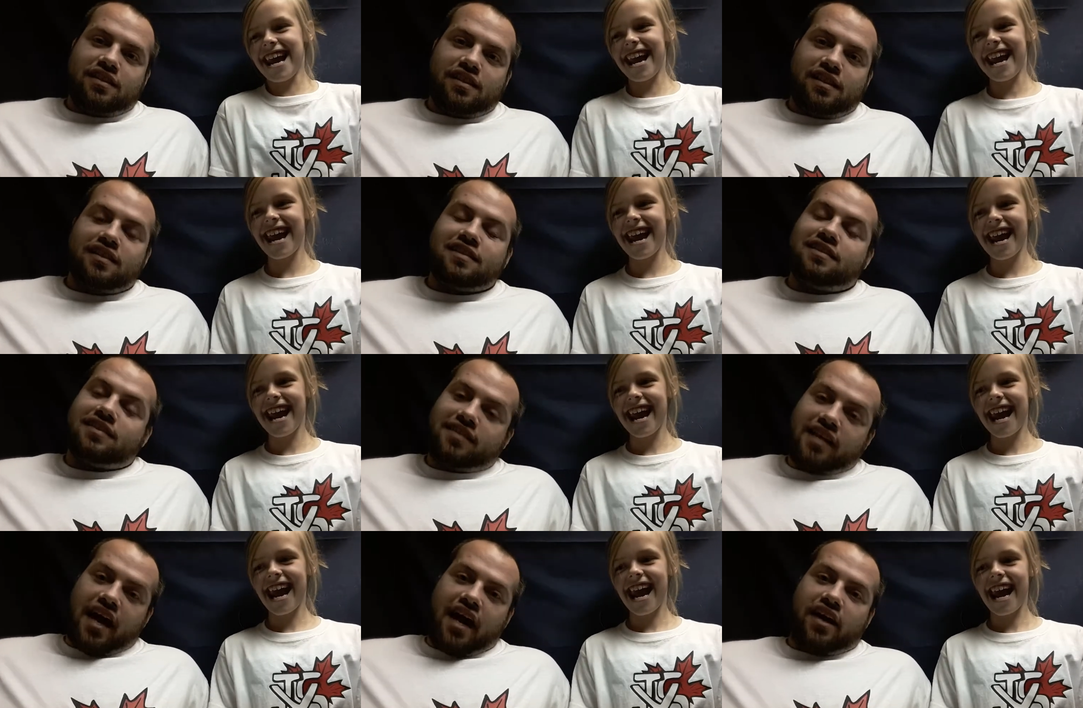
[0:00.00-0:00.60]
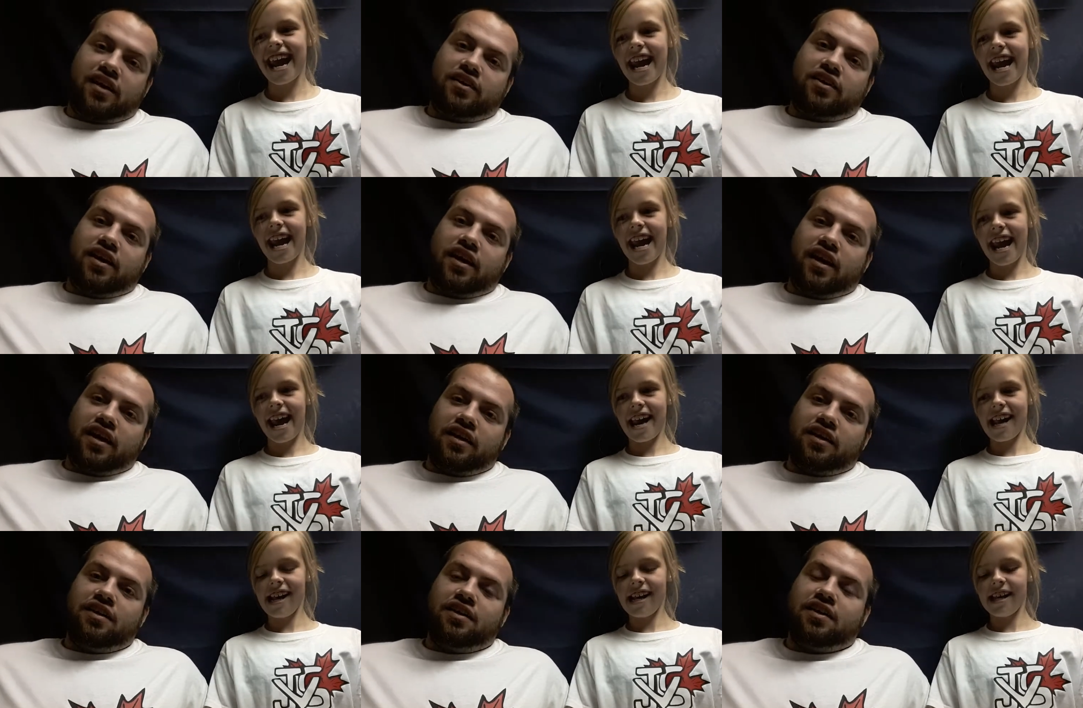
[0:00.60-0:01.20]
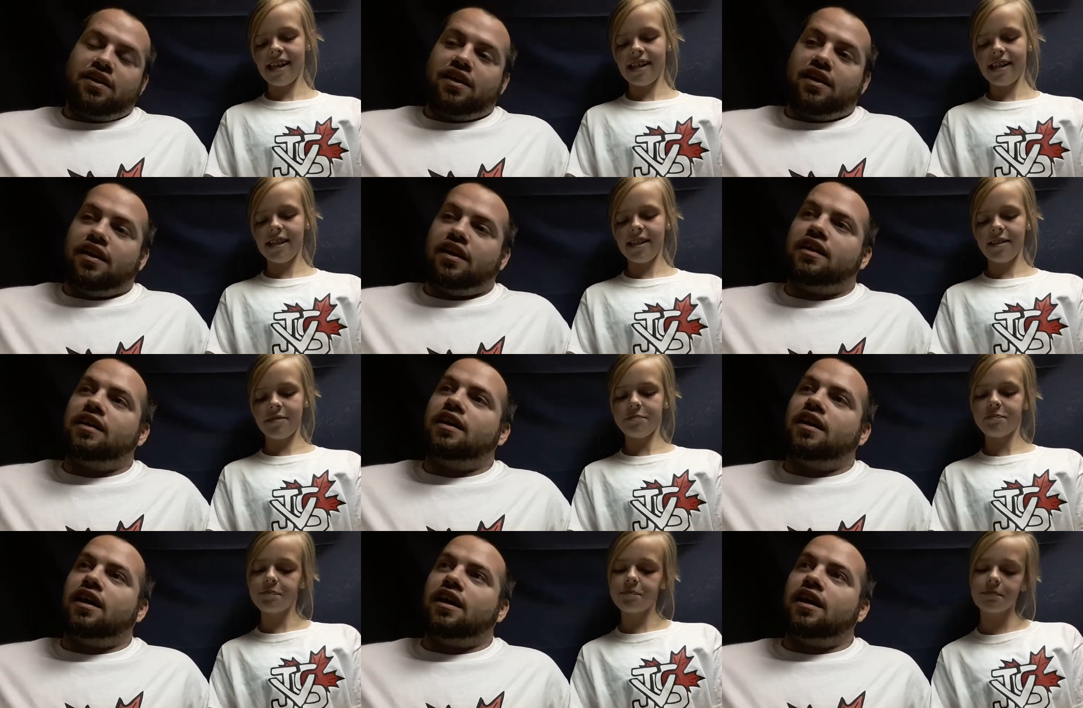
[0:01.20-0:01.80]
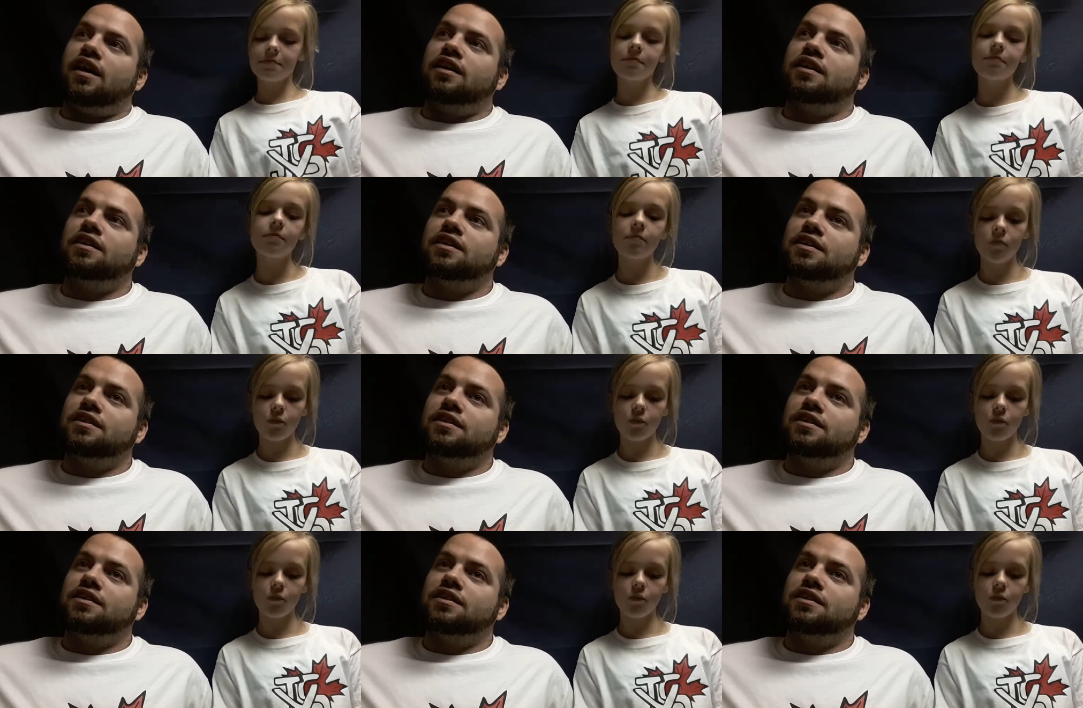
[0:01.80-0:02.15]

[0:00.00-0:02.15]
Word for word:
Speaker 1: it's Saturday, and uh,